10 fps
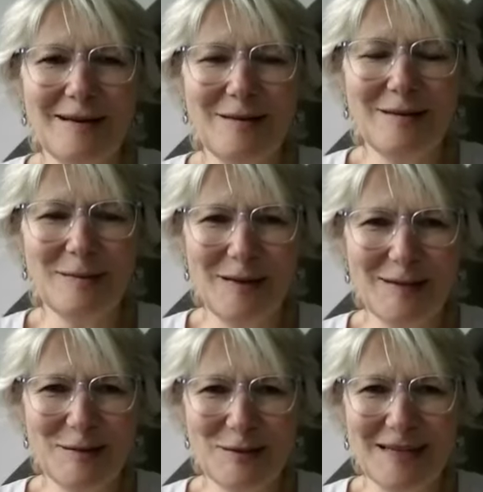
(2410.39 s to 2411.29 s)
And
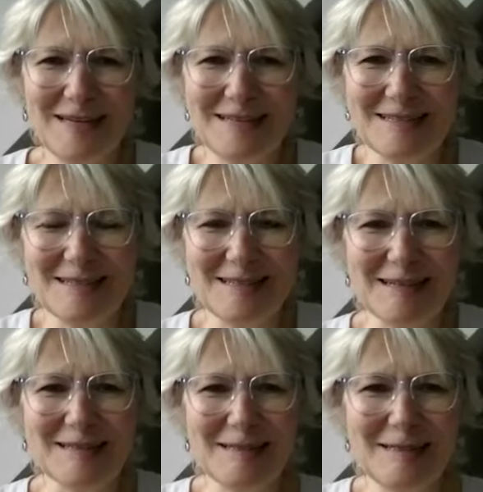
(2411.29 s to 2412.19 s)
as you said, it
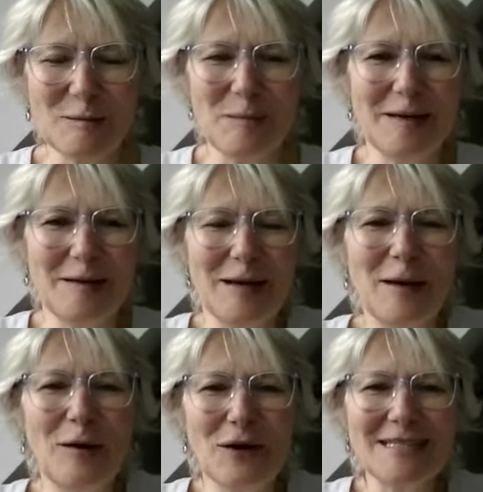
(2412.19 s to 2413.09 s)
doesn't need to be the
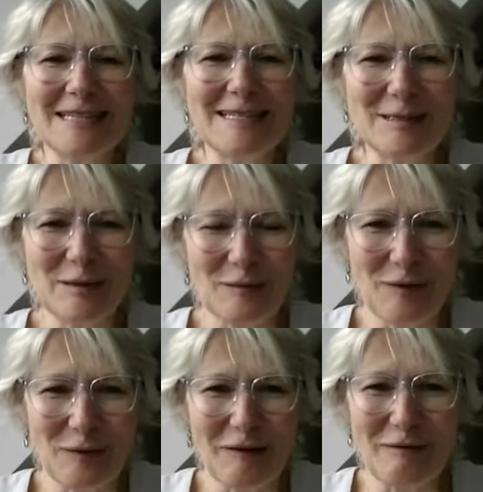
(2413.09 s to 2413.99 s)
longest list of
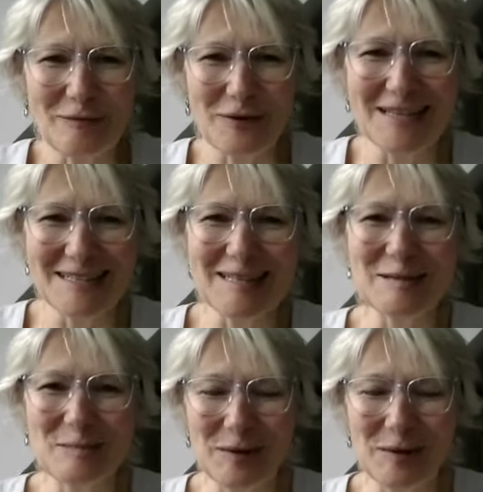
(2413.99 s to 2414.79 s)
references.